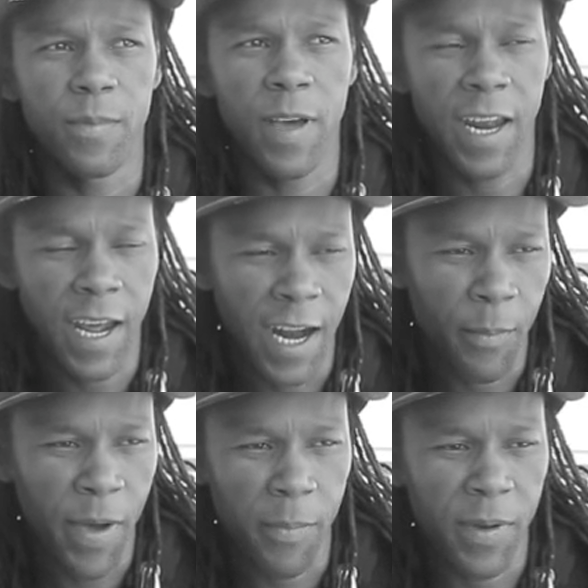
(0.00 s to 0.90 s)
And
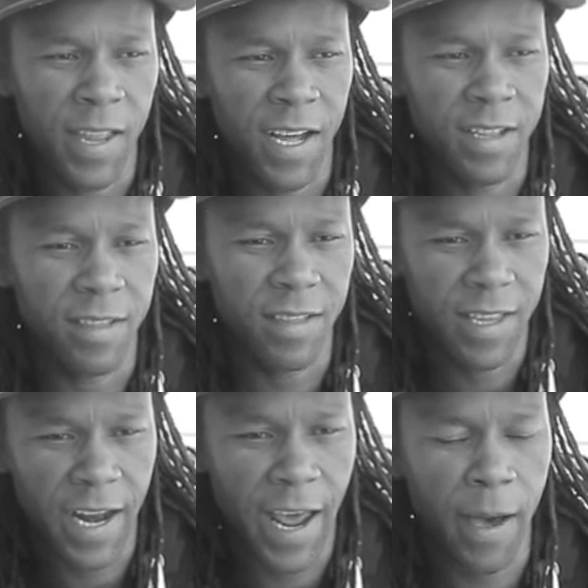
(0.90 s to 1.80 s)
I'm happy that
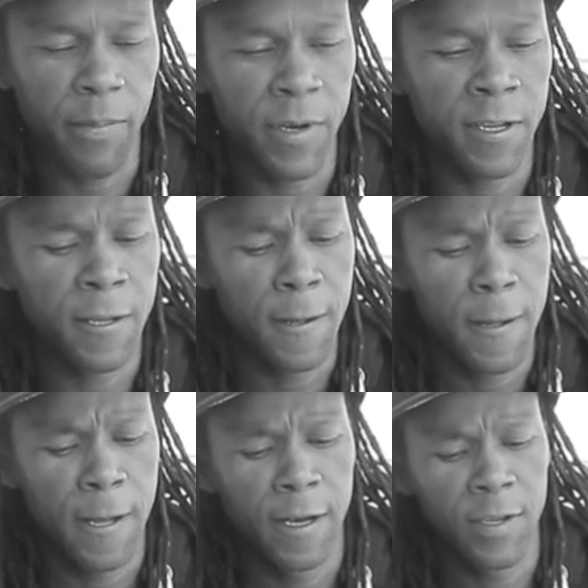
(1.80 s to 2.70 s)
that happened.
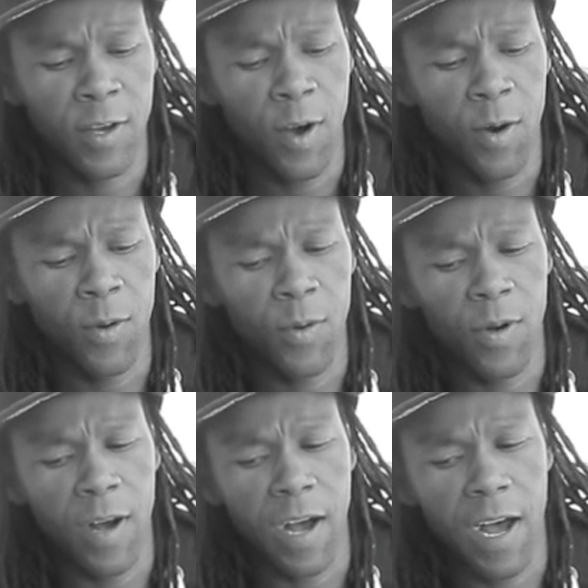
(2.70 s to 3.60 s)
So
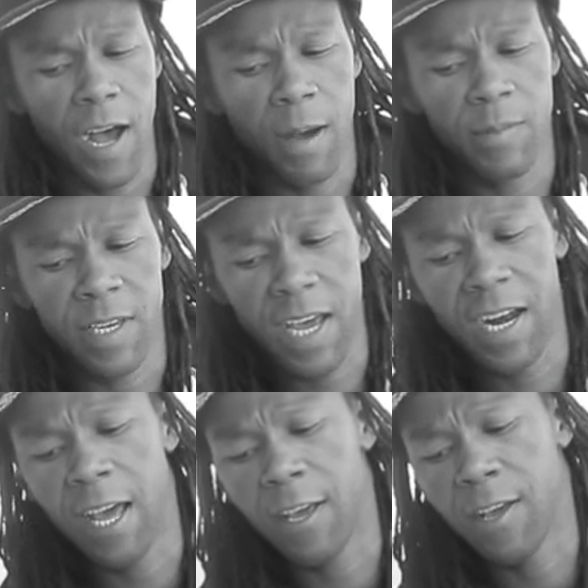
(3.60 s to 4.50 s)
I'm saying
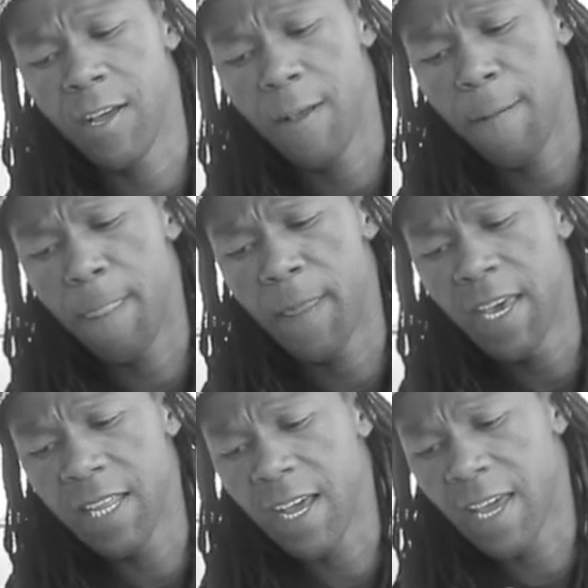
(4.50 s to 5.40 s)
like,
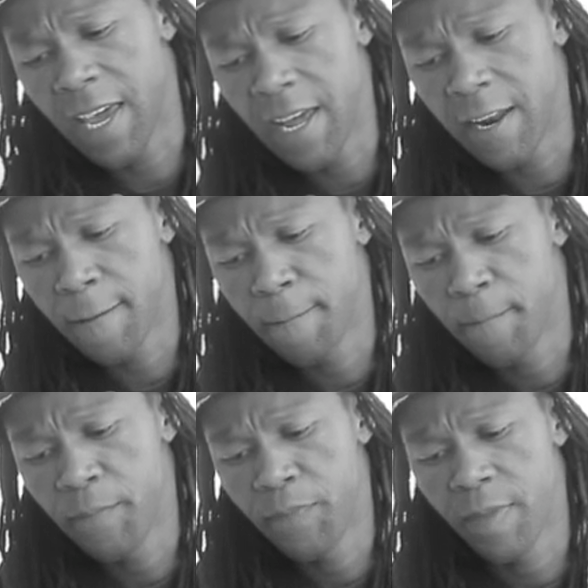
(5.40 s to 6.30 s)
yet again
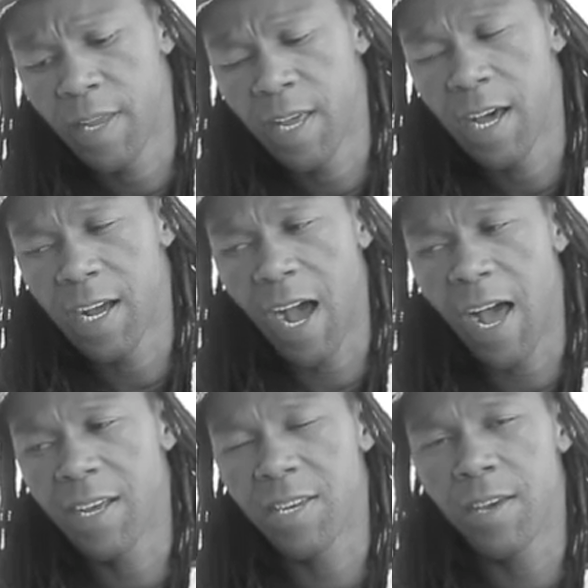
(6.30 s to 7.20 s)

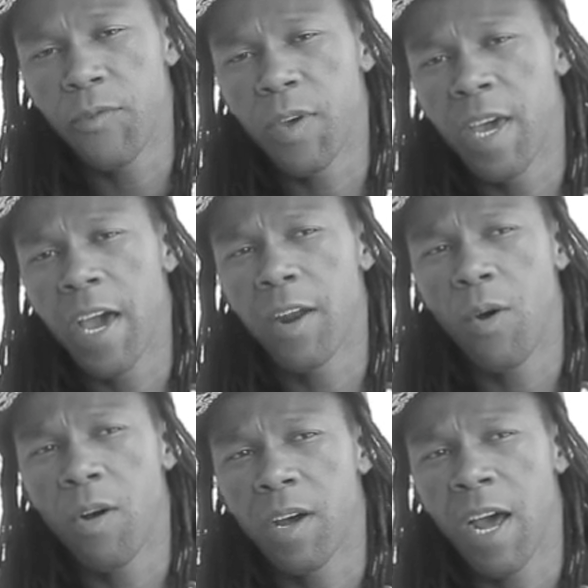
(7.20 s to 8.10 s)
guys, if you can
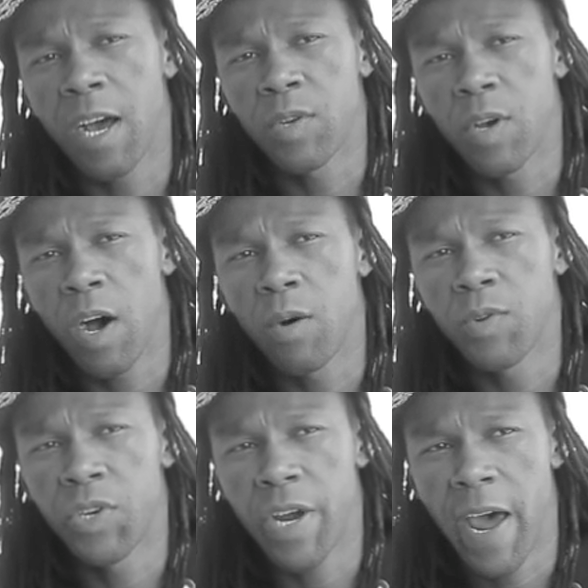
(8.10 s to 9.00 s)
organize your
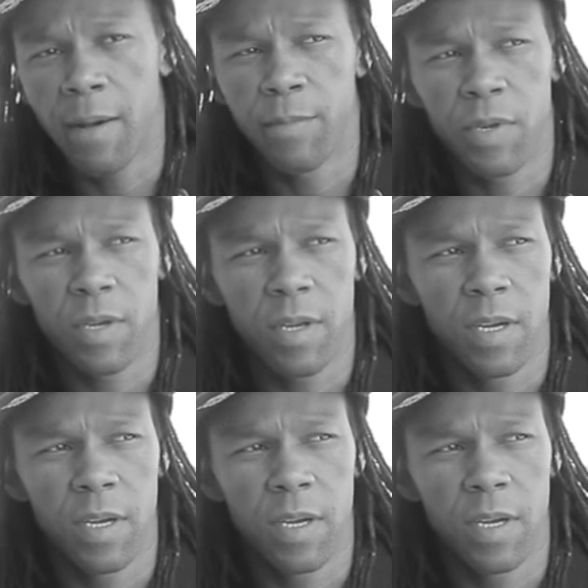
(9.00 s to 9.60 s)
own jams,